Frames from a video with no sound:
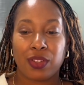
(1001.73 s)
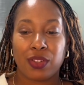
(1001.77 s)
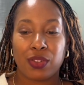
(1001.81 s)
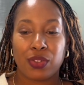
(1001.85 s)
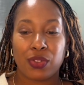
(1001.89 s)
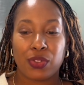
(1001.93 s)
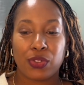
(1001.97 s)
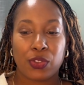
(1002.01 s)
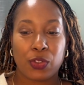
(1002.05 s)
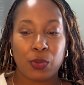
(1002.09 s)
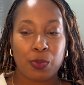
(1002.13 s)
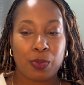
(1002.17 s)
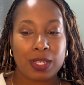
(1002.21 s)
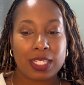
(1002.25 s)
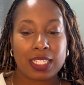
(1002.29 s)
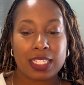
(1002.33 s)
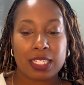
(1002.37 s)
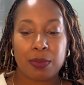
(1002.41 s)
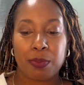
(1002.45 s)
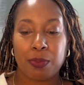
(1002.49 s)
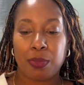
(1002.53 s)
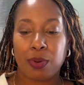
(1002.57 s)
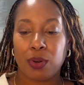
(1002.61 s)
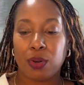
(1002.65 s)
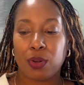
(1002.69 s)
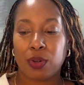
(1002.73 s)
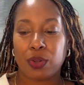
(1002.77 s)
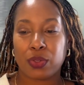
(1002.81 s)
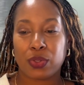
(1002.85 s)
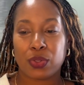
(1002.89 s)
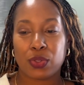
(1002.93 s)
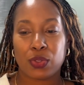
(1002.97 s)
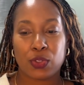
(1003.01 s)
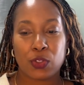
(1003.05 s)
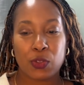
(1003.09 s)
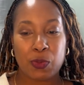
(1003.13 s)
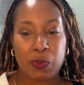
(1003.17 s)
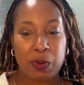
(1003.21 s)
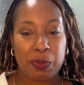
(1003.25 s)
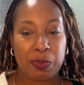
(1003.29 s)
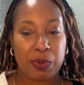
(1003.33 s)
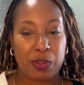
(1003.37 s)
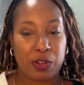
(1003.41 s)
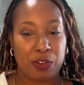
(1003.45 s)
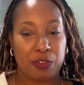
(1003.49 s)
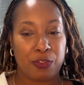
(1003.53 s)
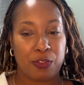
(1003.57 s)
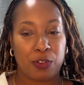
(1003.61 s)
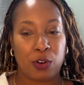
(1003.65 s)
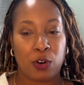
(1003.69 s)
super simple, super
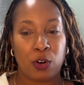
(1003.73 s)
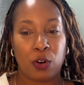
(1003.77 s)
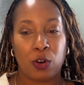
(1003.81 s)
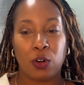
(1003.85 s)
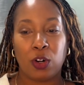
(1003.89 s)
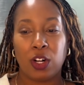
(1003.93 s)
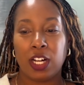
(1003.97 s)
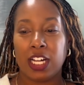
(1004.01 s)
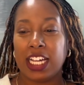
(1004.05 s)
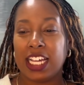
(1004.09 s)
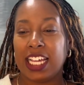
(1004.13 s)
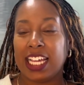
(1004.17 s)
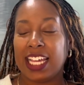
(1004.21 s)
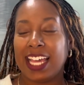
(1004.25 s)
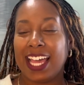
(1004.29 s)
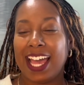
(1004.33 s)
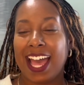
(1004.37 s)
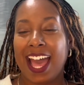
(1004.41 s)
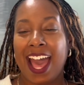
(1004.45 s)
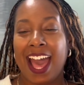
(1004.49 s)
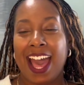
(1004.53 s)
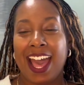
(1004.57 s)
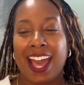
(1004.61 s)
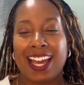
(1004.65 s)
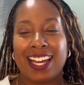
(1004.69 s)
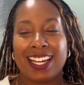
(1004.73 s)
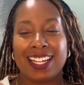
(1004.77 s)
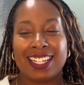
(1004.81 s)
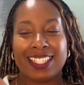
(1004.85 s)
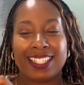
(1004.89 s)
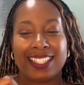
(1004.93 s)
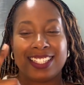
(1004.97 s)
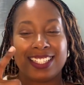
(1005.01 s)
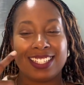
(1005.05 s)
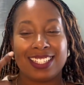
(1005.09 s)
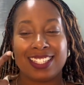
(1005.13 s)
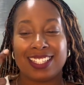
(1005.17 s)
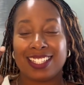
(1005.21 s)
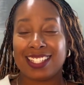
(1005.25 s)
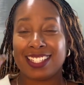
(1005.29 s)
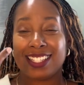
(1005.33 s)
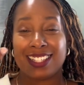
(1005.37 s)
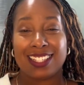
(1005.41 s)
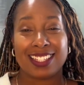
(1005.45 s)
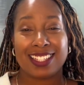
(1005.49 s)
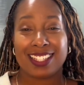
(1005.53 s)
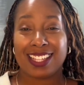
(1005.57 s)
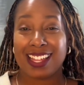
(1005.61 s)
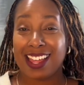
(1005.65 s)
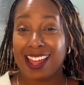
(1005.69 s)
beautiful, and
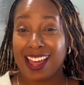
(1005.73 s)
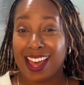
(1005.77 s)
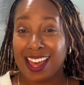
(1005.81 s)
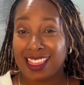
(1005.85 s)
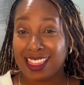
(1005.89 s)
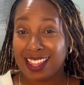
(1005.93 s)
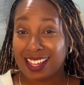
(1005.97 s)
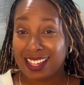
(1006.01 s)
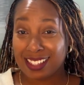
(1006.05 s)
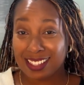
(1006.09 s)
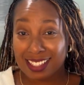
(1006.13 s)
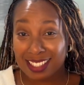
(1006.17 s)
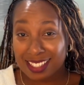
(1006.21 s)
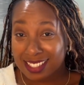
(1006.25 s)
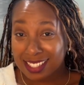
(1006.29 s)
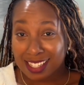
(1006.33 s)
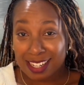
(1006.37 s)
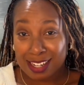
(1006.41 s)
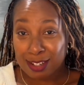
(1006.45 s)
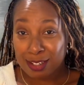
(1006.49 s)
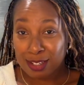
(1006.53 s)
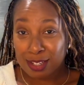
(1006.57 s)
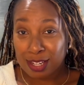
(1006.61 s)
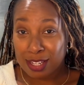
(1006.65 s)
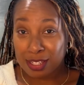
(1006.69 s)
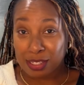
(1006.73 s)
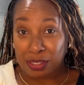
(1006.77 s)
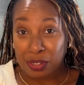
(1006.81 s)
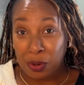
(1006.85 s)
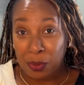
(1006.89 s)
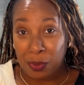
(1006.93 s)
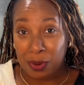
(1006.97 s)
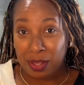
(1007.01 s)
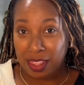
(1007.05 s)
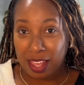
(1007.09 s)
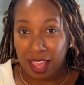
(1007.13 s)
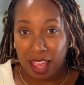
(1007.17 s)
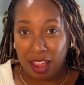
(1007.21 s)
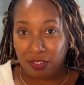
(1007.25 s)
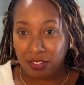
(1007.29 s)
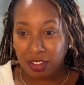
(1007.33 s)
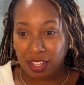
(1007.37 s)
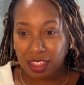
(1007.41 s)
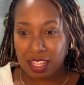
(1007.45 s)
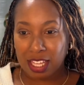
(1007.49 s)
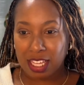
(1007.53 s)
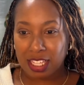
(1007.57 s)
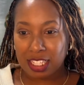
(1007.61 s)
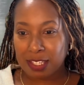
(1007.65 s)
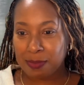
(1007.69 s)
I think that they go with
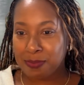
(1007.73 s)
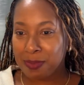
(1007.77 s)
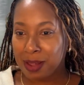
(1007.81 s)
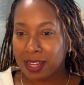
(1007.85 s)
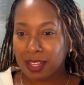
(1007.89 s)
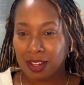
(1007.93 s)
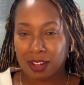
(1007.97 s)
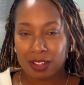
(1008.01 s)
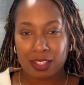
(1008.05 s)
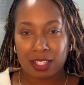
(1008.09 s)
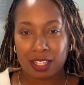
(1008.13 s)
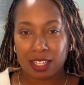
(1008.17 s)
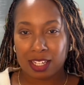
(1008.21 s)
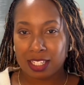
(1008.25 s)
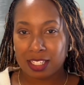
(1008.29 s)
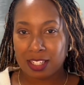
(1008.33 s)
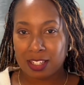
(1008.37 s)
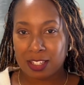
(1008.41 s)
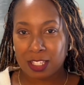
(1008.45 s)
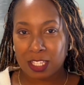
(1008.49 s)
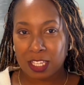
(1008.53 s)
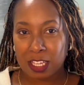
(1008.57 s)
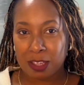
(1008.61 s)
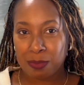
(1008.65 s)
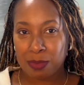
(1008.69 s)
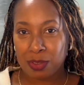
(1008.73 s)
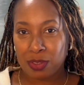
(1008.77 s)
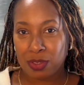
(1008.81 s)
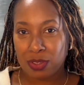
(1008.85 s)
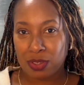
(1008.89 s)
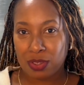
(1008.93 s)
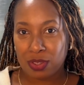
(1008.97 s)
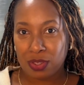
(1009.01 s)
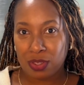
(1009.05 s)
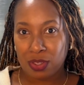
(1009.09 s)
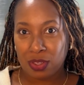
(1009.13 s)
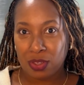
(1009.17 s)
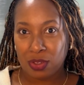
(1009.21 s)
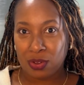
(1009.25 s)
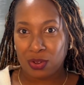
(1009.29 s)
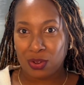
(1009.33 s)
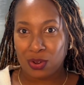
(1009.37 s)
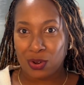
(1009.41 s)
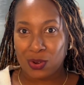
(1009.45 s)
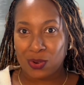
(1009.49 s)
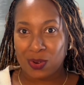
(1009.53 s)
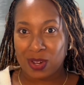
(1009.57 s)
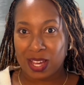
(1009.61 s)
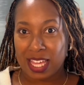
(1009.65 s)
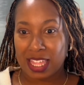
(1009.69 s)
everything. Depending on the color scheme you
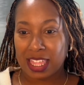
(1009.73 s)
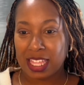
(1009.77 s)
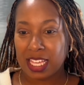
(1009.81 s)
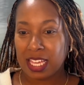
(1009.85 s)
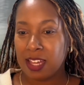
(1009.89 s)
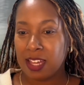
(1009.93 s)
go with,